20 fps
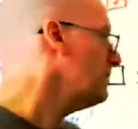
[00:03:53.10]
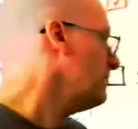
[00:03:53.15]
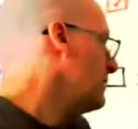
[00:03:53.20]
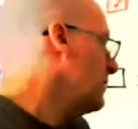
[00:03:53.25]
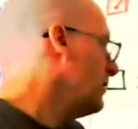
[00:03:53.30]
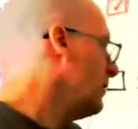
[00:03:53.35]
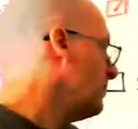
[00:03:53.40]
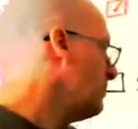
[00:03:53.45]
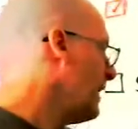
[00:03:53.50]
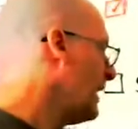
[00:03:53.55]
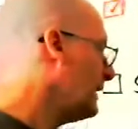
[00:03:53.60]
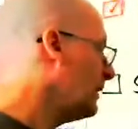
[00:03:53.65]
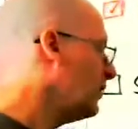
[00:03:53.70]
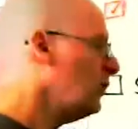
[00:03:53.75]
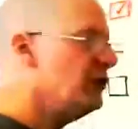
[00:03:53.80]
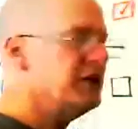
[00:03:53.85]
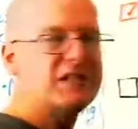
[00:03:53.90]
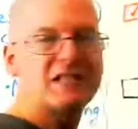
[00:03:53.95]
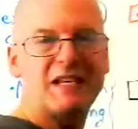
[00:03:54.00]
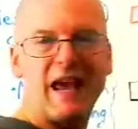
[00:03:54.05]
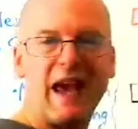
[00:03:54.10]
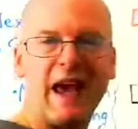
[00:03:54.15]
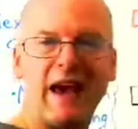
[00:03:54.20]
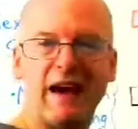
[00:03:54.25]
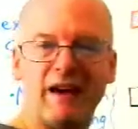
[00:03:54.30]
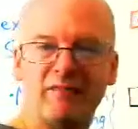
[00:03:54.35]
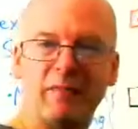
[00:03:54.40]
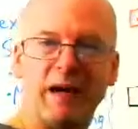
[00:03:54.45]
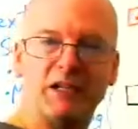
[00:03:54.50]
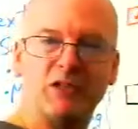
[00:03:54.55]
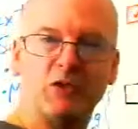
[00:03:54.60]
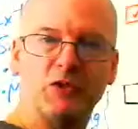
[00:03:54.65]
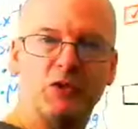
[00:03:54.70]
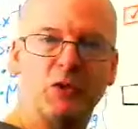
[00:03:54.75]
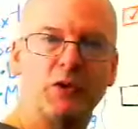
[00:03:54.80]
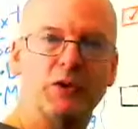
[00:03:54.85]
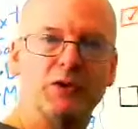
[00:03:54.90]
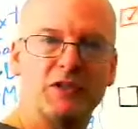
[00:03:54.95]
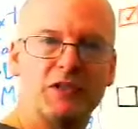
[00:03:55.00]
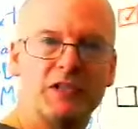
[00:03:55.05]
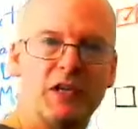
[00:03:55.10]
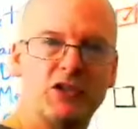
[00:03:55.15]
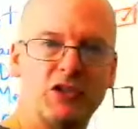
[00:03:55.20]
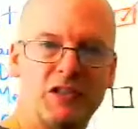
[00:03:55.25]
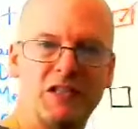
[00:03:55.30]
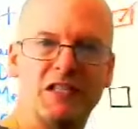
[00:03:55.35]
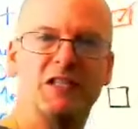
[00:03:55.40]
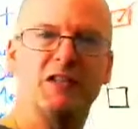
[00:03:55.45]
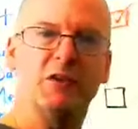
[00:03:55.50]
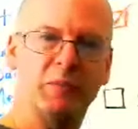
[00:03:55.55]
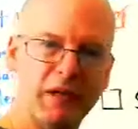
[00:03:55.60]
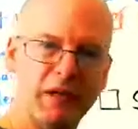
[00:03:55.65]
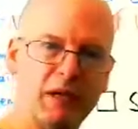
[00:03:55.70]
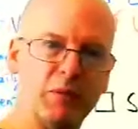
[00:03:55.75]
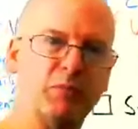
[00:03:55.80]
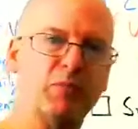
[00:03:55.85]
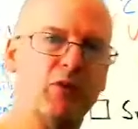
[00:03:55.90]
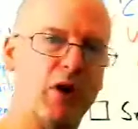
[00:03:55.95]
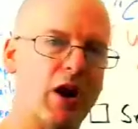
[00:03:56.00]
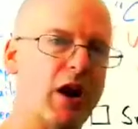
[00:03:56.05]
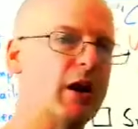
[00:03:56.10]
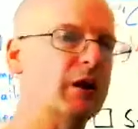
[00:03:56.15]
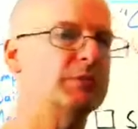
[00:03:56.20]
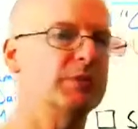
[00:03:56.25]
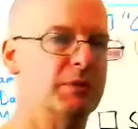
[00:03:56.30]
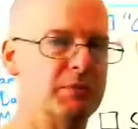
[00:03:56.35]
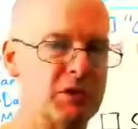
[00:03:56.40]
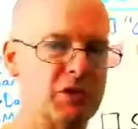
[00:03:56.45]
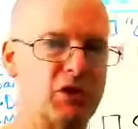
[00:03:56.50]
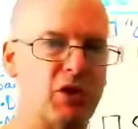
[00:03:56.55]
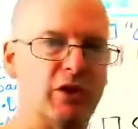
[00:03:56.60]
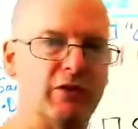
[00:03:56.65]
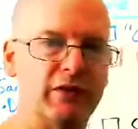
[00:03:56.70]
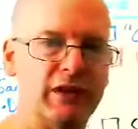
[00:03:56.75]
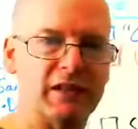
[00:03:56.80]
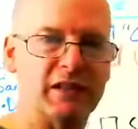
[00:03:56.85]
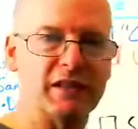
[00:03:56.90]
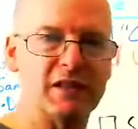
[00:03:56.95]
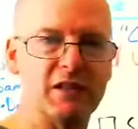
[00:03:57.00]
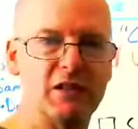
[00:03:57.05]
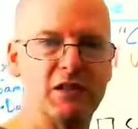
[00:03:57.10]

my goal is to have my tutorial session still be a problem-solving